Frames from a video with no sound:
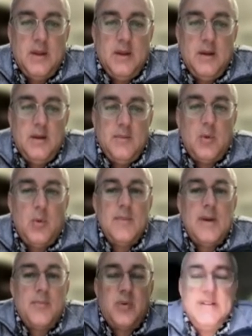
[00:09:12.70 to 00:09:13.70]
But what
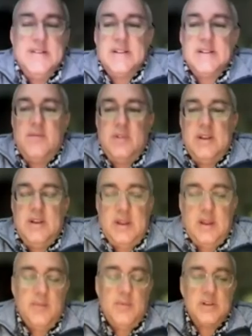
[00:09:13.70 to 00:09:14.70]
about predictability?
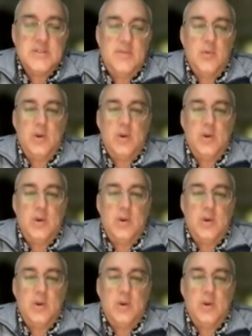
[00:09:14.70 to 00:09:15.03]
Because if you want to do